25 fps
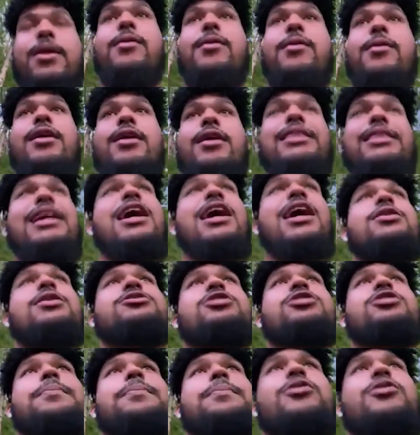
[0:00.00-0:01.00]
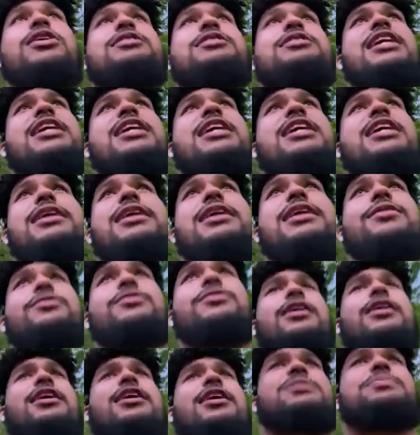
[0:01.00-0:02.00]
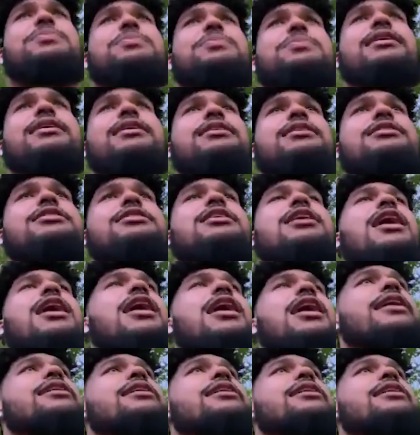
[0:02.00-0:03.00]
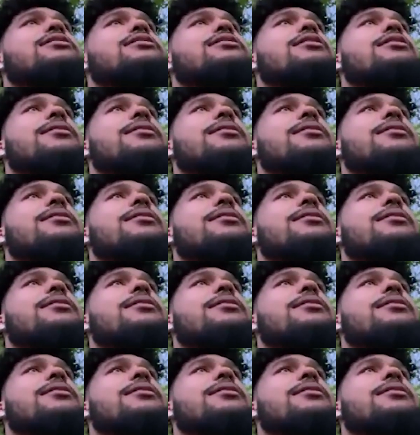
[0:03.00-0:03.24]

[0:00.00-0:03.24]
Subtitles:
I think I went to a preseason game when you guys played the Giants.